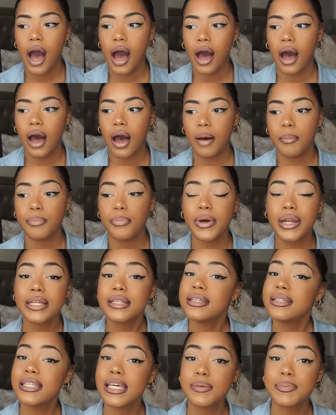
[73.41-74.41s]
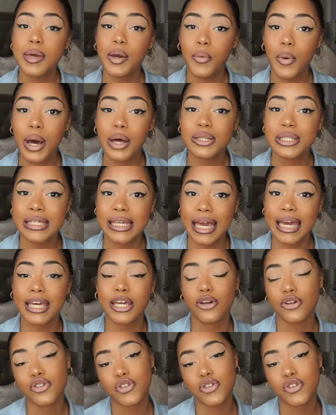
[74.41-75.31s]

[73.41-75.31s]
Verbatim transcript: um, but it did take me a while to get here.